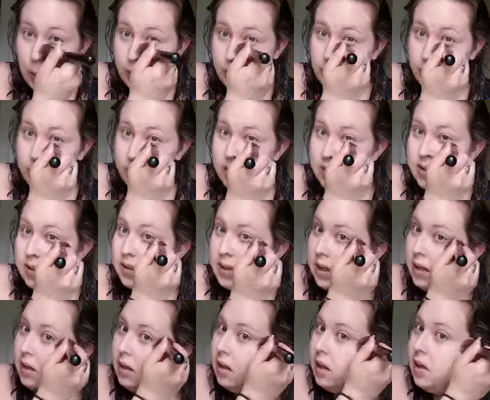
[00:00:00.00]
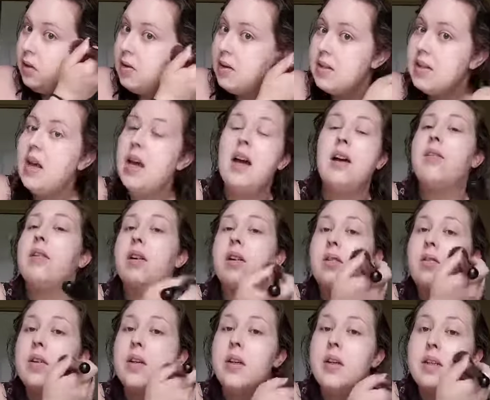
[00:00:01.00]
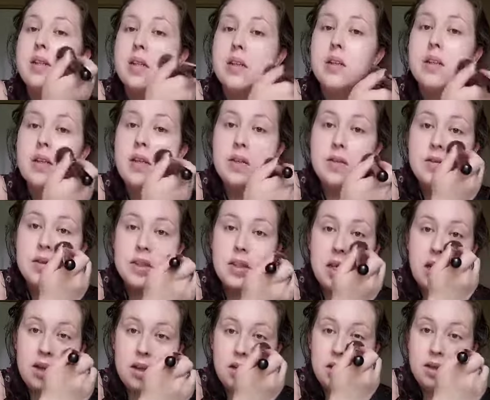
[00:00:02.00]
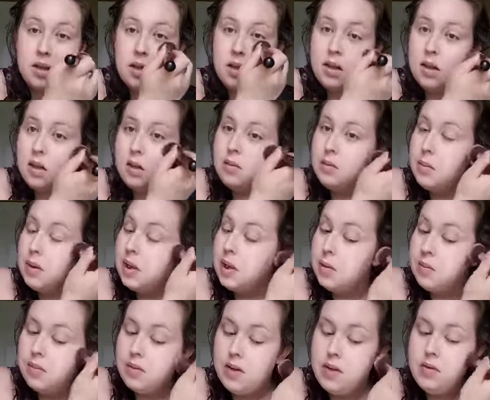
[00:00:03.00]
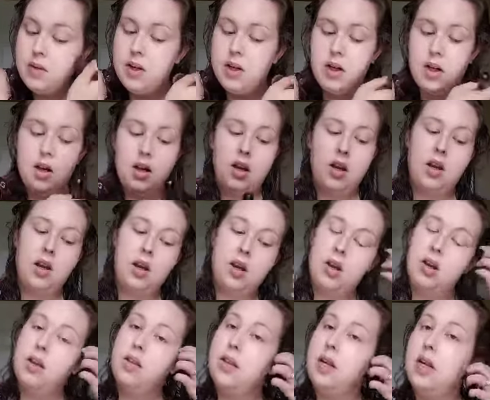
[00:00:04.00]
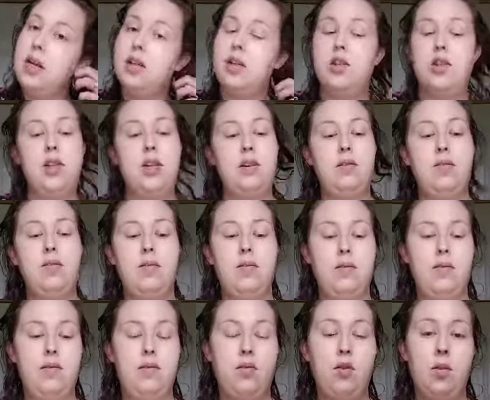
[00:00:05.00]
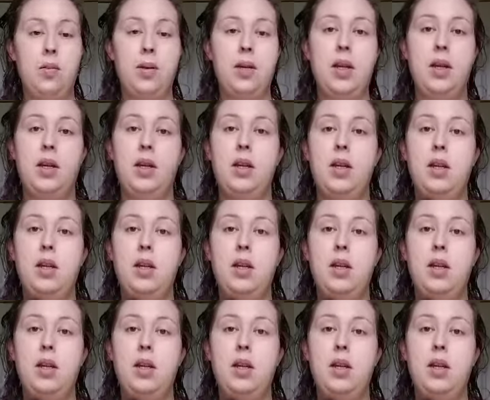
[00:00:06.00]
really red skin. I always have. I have very sensitive skin in Makeup Forever. The HD formula